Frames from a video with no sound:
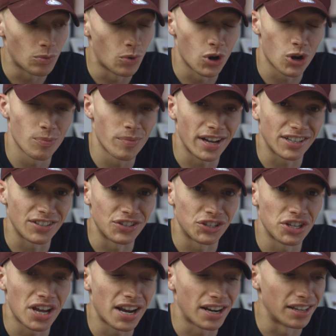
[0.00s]
Welcome back to the
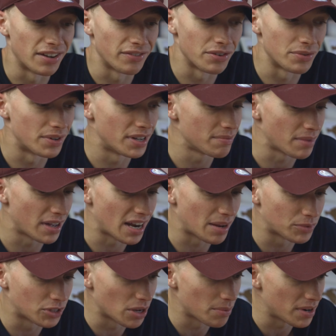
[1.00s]
channel, everyone. My
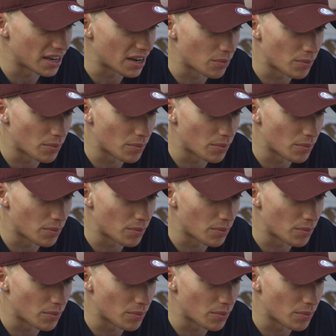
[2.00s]
name's Dominic,